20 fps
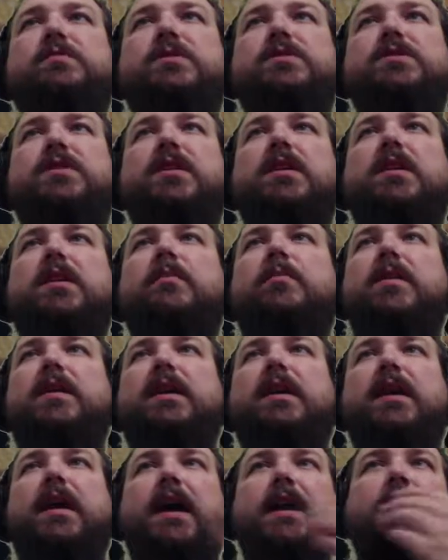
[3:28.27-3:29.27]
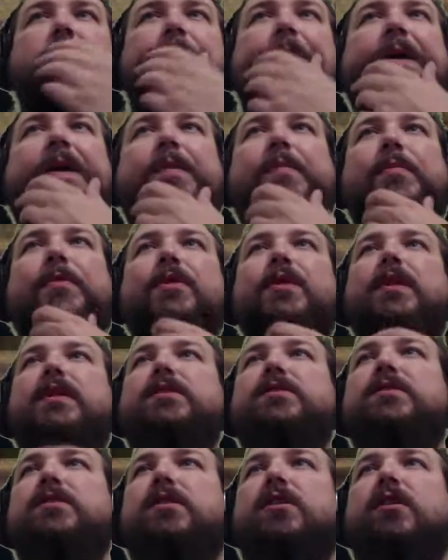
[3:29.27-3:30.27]
beacon. I clamber
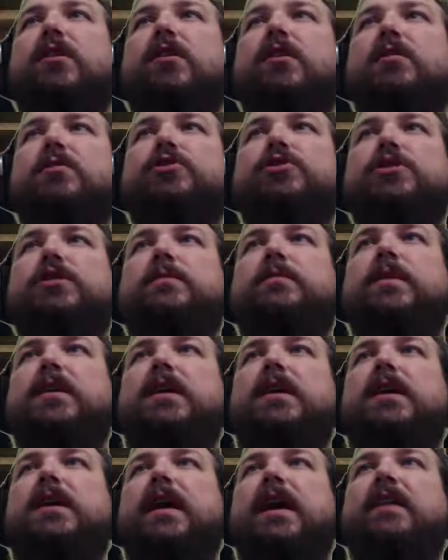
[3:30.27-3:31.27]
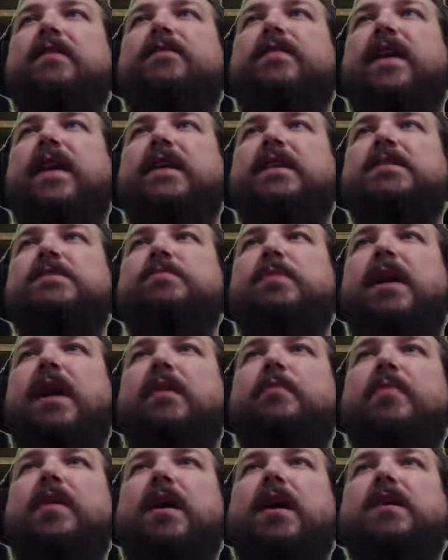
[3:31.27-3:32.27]
into the cargo ship and find its
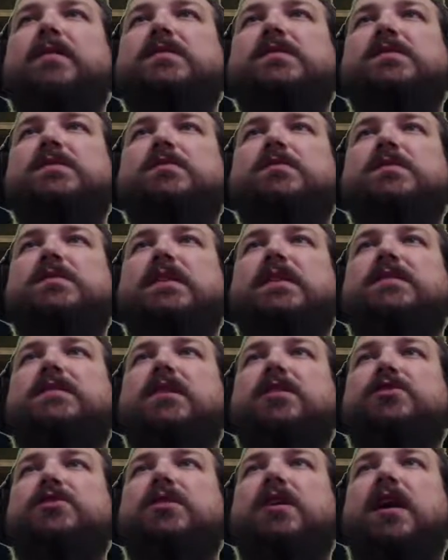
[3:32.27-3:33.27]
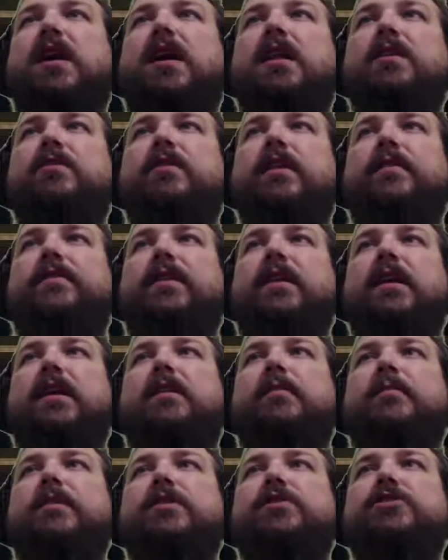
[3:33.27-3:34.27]
black box. As soon as I touch it, a holographic
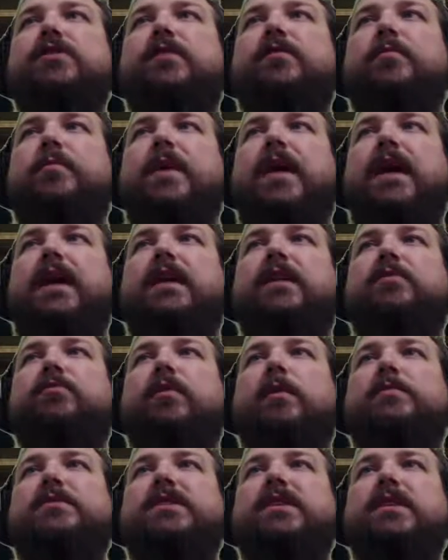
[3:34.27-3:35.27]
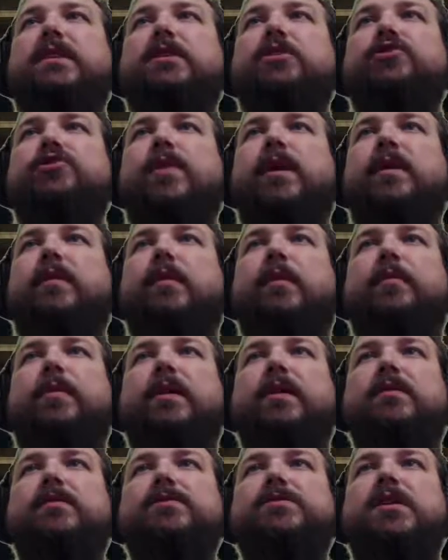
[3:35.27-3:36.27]
image of a panicked reptilian trader
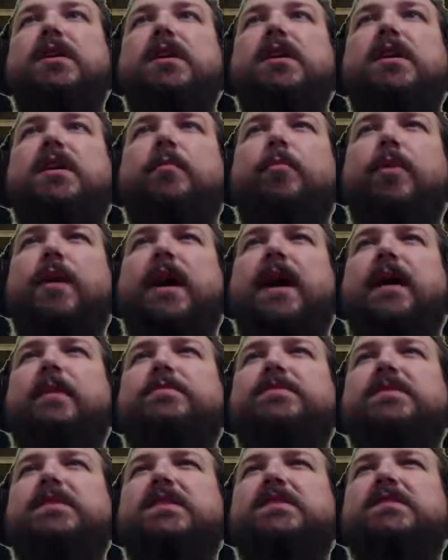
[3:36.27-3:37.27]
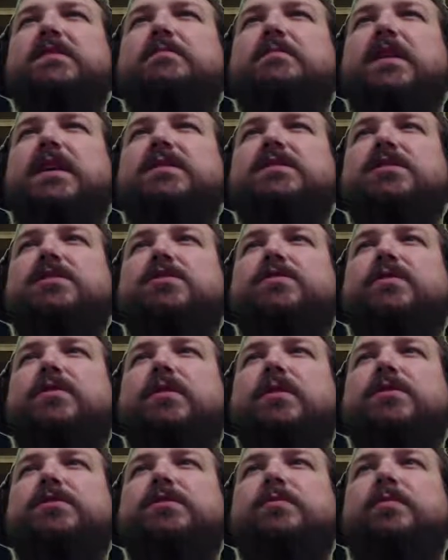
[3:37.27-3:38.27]
appears. Perhaps it's a message for
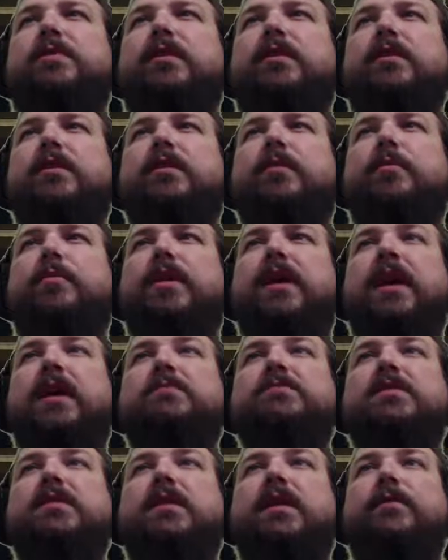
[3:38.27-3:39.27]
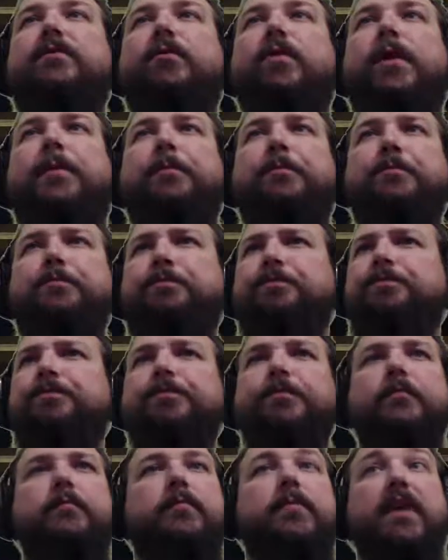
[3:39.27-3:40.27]
their superior, perhaps a loved one.
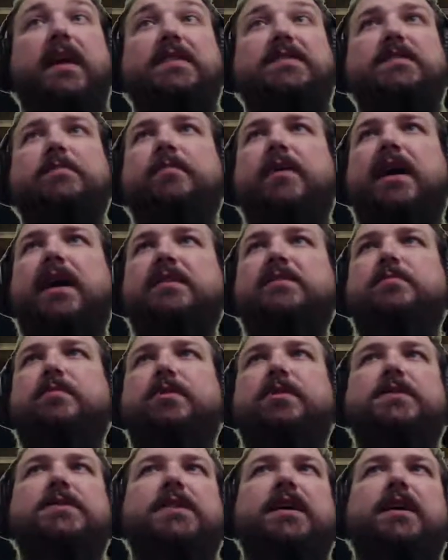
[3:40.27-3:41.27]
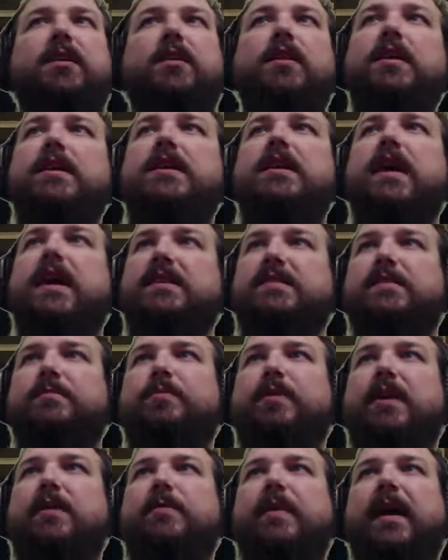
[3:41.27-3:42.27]
It's impossible to tell, as the
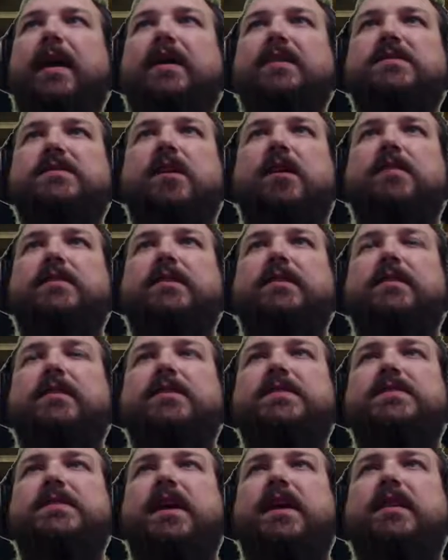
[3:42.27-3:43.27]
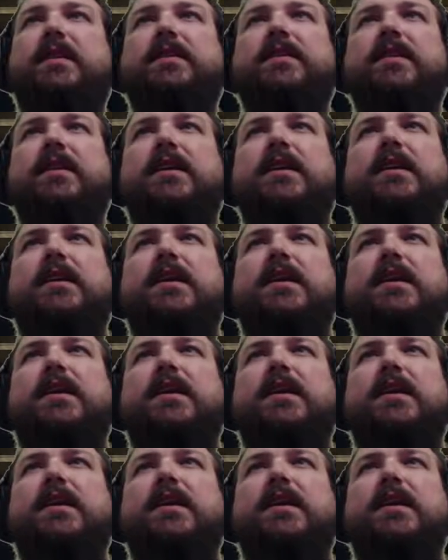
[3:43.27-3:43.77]
playback is hauntingly silent.